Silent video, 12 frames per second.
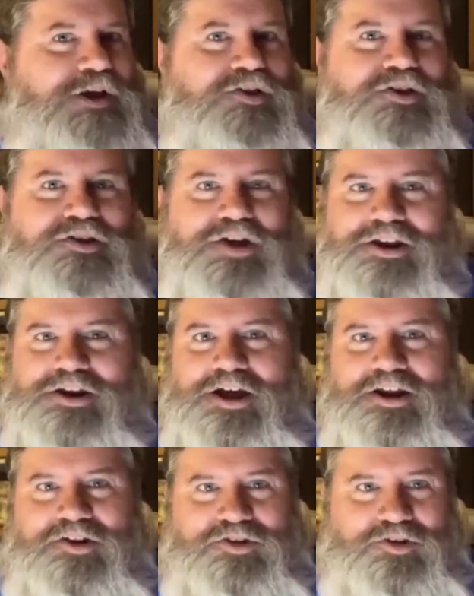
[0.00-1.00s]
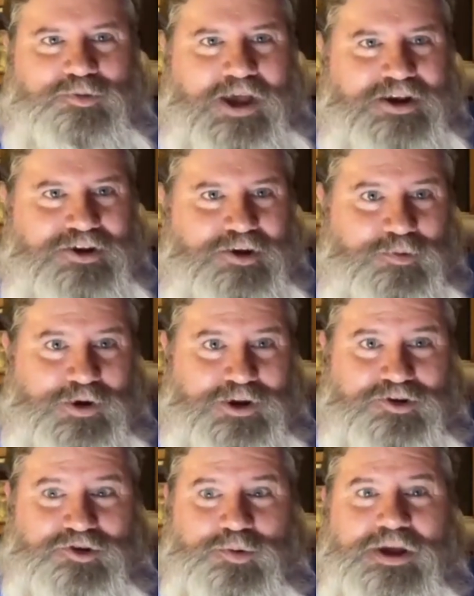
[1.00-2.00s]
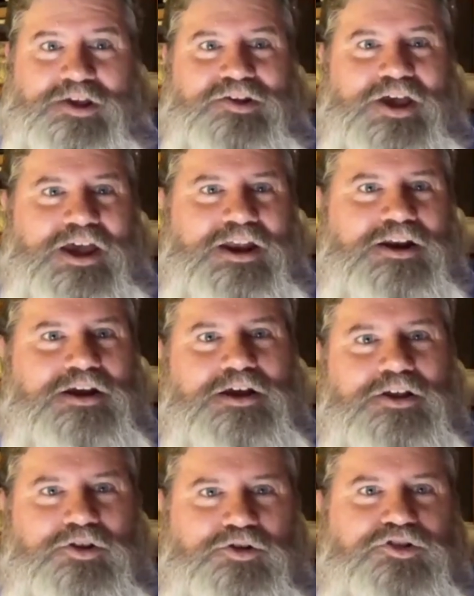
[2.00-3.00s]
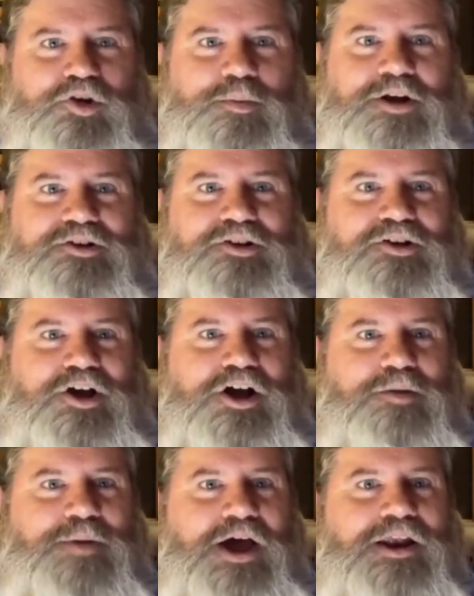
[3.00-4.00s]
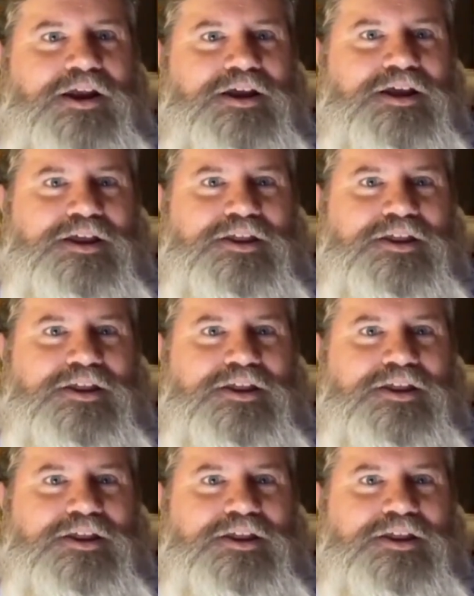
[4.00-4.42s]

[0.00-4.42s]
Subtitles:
CJ tonight is because we hadn't done one in 2 weeks, and there's so much to talk about. Yes.